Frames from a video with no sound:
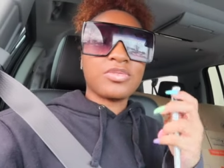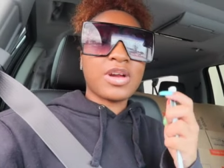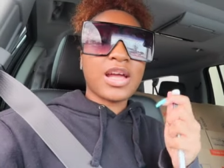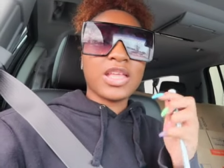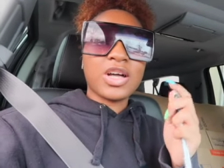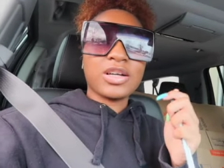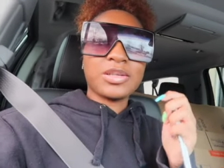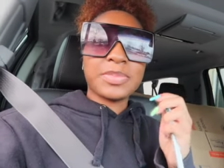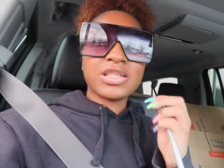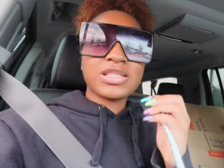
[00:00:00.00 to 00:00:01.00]
Right, y'all.
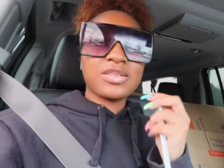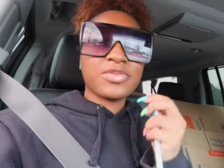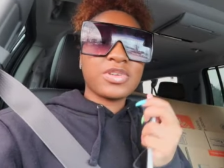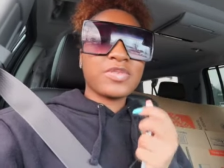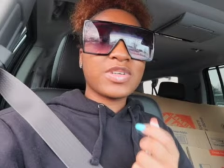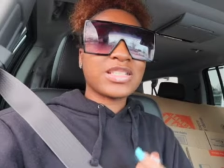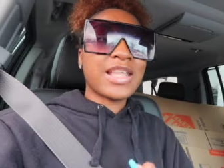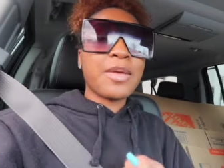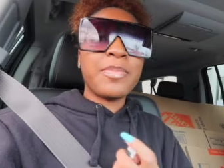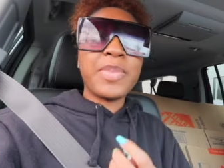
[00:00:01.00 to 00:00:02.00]
The person in front of us,
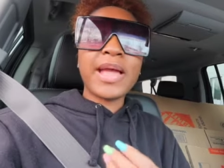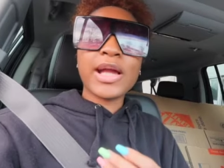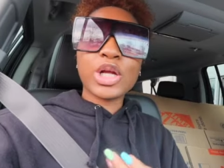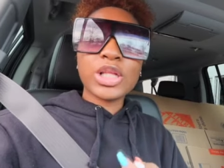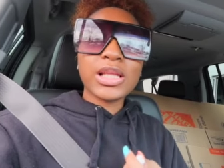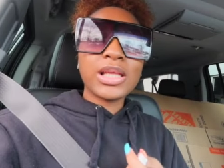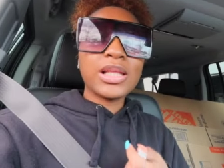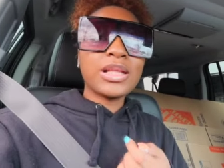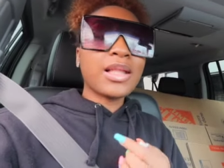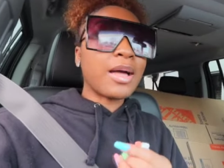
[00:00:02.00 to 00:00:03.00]
they
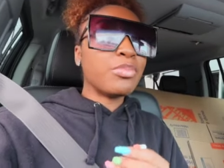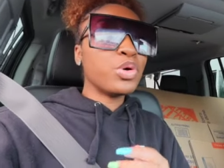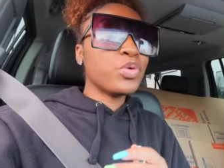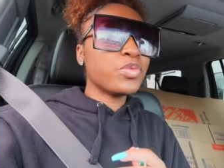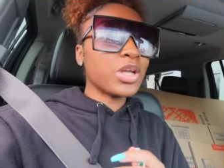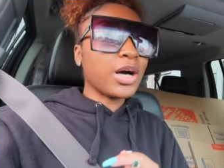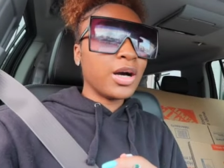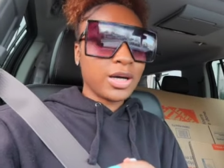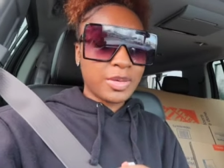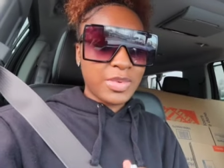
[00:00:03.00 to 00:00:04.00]
barely, like, moved
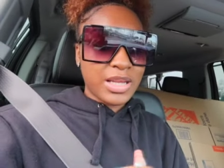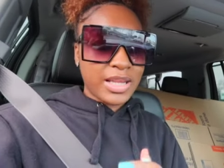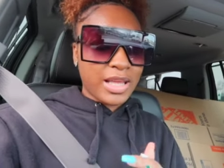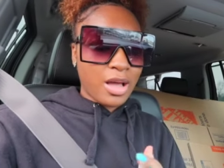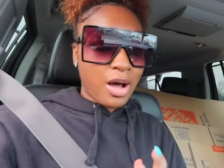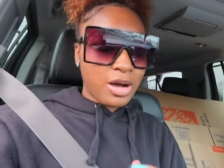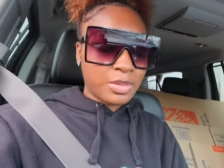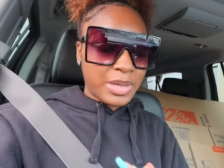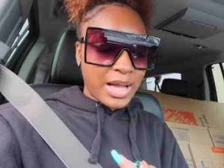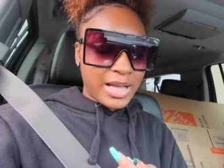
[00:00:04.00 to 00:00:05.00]
up. And they
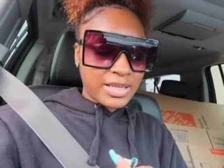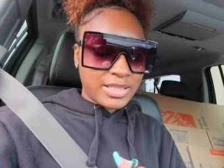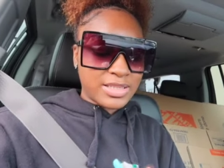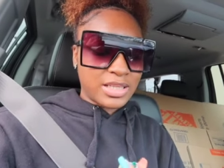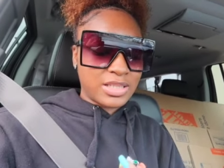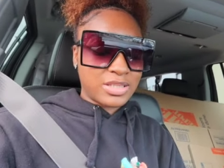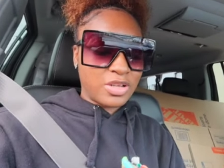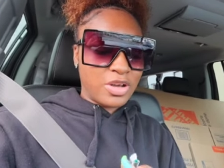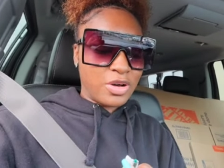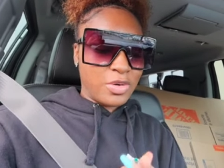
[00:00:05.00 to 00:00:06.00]
honked behind us, telling us to
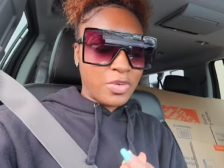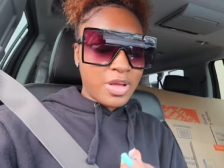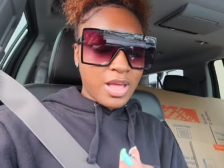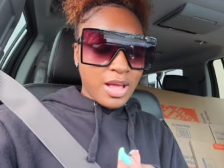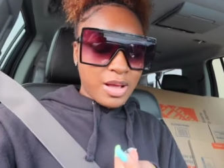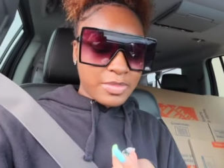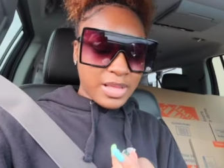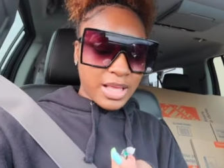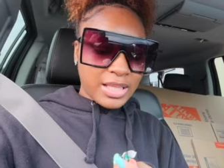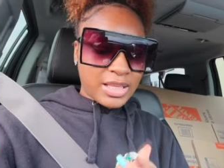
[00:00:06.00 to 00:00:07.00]
go. I'm
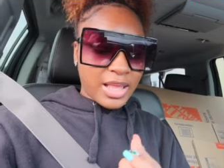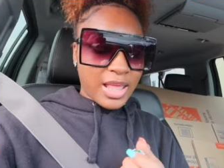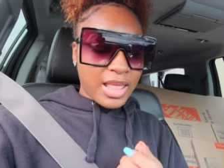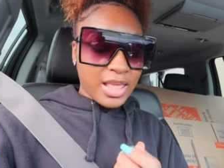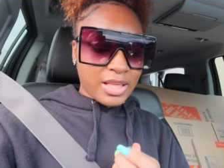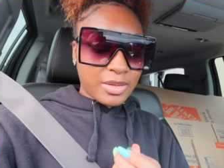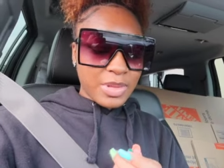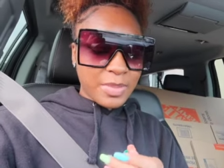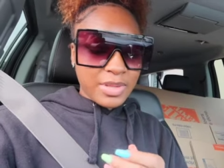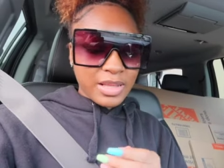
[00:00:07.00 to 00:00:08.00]
like, dang, the
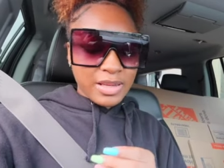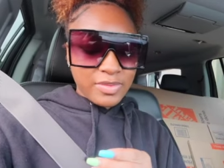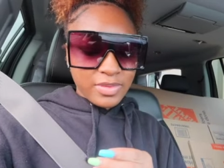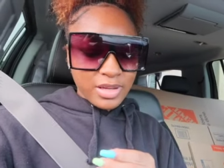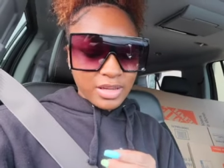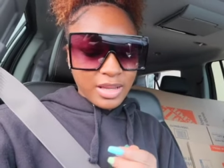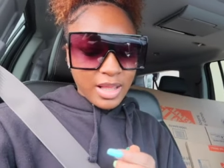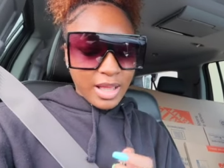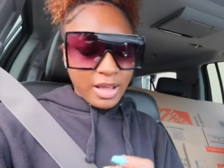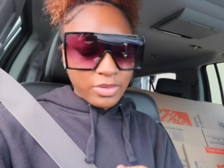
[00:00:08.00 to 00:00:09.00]
people ain't even
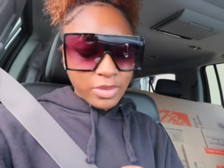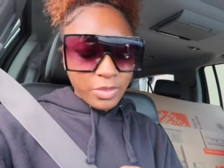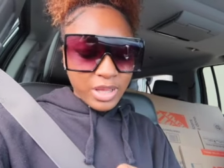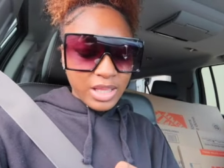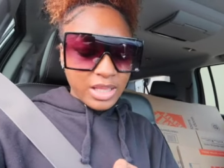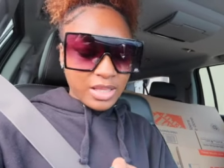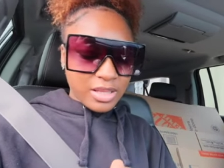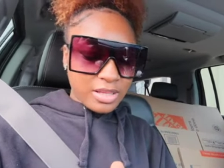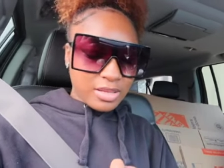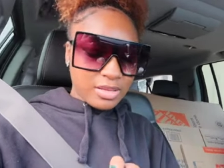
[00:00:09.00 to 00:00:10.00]
out the way yet.